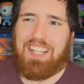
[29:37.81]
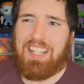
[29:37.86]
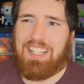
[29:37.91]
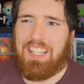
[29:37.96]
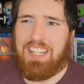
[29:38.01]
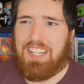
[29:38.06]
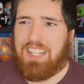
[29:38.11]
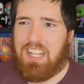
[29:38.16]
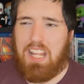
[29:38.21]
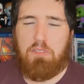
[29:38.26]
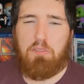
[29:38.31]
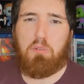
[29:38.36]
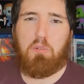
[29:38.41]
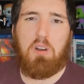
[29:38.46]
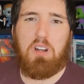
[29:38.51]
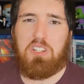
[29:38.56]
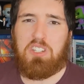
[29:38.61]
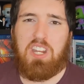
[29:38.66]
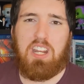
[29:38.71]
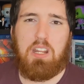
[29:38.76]
And then you never
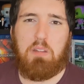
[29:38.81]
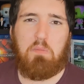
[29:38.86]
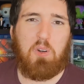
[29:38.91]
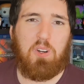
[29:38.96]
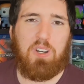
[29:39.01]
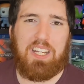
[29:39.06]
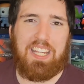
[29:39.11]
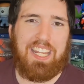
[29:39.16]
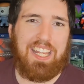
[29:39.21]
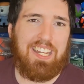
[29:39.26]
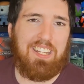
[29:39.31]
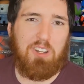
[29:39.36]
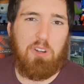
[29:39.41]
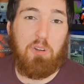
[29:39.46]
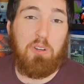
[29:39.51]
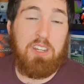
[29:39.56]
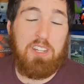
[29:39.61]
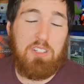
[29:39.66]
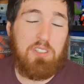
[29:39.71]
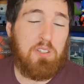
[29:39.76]
watch any more again. Or you